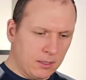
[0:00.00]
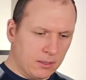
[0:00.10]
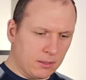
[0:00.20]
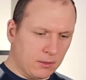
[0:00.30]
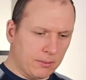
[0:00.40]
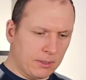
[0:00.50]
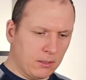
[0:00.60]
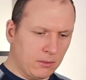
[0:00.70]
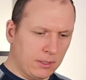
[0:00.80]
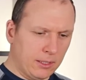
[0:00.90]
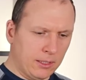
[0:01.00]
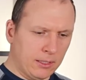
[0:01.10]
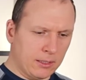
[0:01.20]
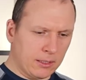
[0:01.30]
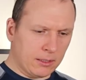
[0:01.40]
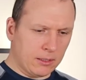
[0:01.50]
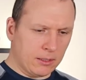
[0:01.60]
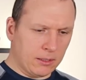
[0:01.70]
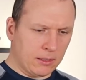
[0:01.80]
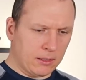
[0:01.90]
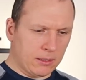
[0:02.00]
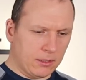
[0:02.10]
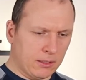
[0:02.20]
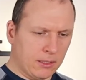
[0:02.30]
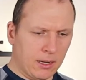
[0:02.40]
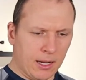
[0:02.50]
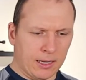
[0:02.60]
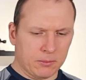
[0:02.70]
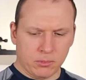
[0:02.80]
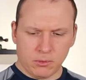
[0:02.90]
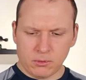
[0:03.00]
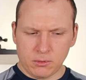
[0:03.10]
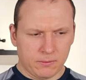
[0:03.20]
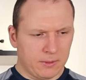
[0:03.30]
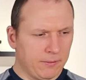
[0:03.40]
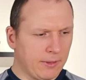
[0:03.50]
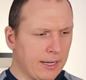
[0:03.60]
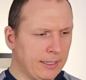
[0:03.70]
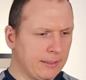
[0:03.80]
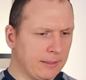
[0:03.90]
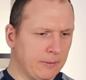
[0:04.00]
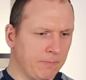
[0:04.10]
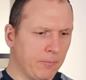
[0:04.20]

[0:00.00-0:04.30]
So I'm going here and add Bluetooth device.